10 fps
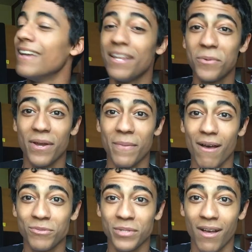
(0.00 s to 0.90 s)
Anyway, that
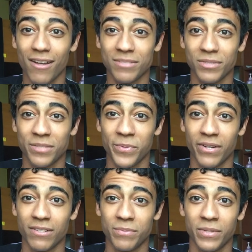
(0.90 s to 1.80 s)
was a really awesome
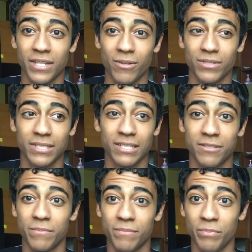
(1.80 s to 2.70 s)
experience being able to get
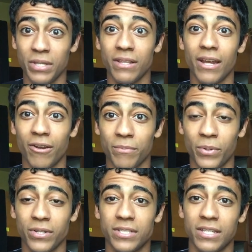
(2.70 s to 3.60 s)
to be there in
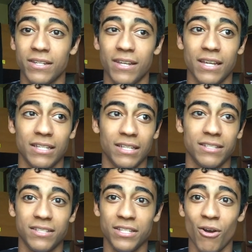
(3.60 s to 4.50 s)
person and like
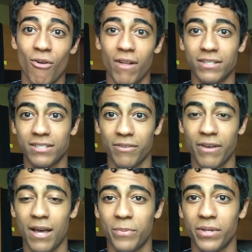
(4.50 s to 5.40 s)
see all that stuff
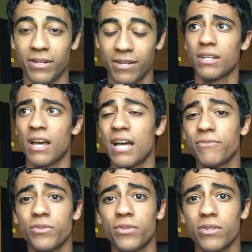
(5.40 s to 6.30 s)
happen.
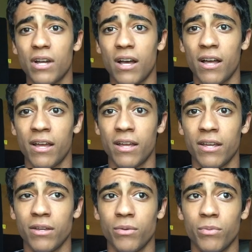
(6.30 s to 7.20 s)
After
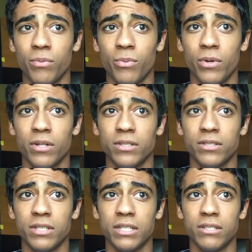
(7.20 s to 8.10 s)
I
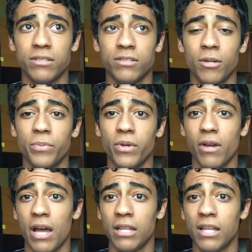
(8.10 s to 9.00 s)
was in
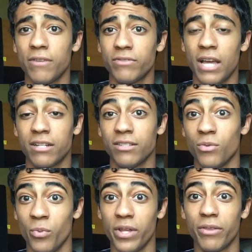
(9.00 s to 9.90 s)
Cheongpyeong, I left
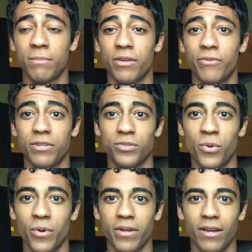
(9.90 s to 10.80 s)
actually with my friend
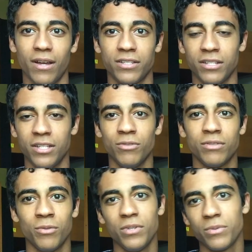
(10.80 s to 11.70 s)
Toya. Actually,
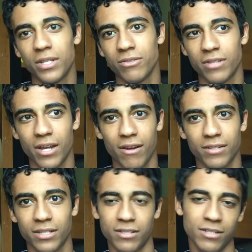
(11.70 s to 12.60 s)
the reason why he was there
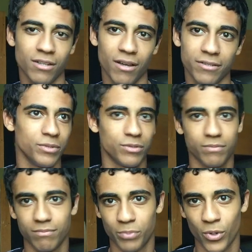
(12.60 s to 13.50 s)
is because he's on
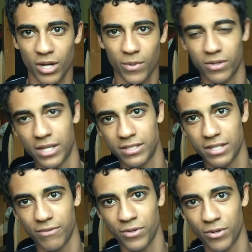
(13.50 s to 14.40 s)
this program called
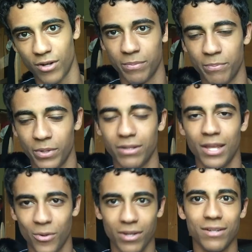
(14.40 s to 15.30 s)
SDF Europe, but
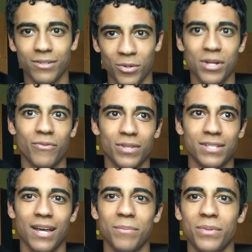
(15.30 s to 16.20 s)
they were in Korea for the
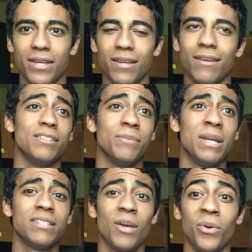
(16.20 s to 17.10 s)
time being.
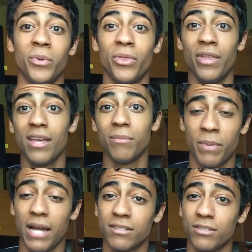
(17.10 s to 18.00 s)
Basically, I went with them
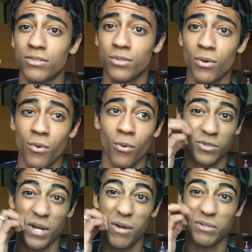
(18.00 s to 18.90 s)
back to Seoul.
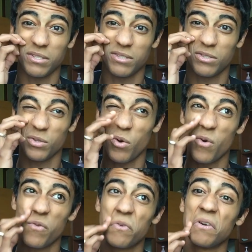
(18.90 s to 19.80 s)
So I was in
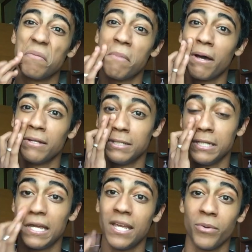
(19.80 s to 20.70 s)
Seoul for about a
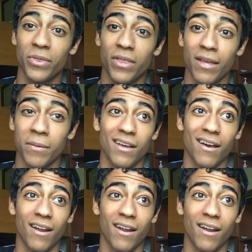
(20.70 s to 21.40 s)
day with them.